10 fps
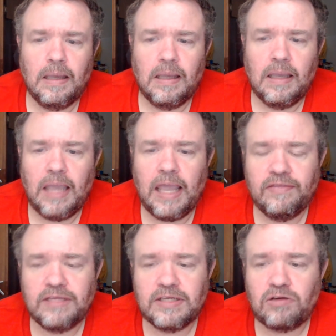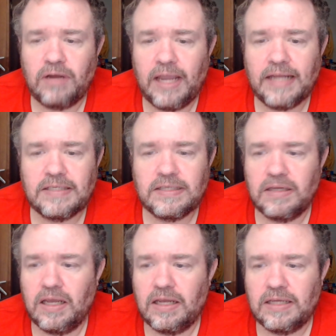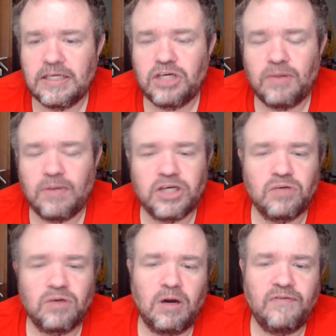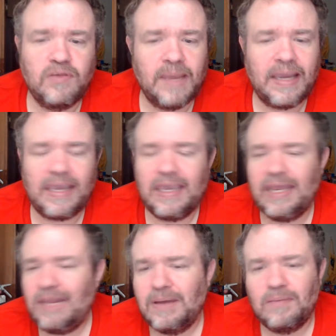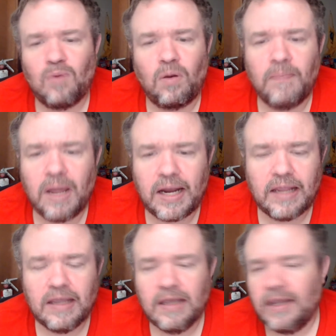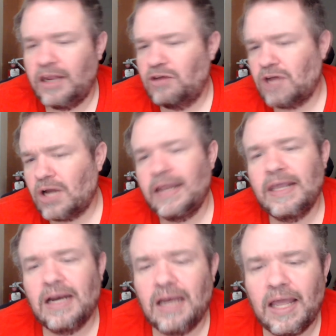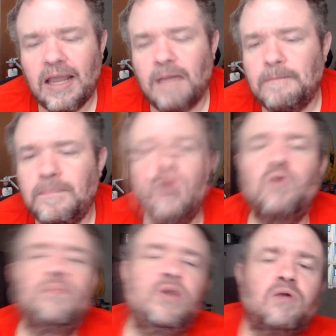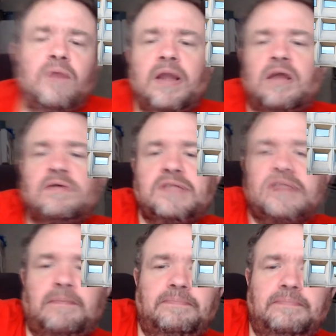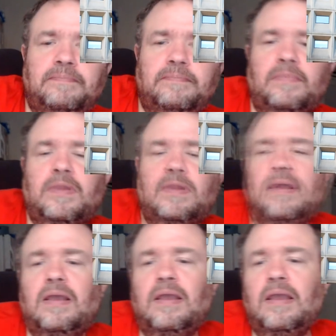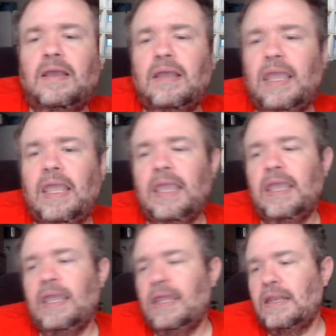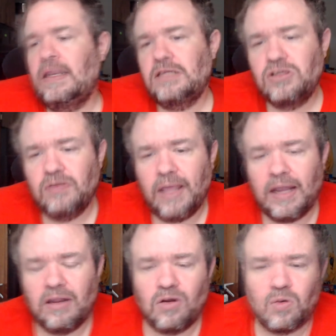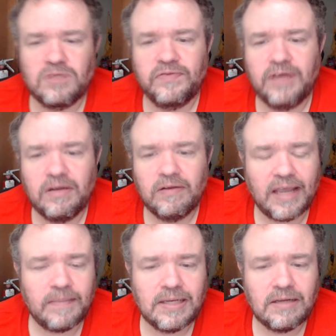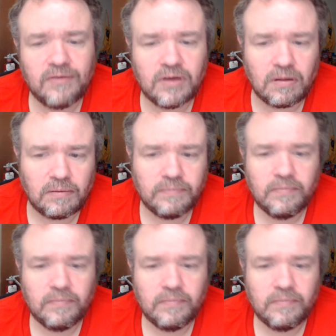And this creates a situation where if you make any bit more money and you're trying to get a leg up, boom, your rent goes up. And to do that in the course of a year, that can be difficult.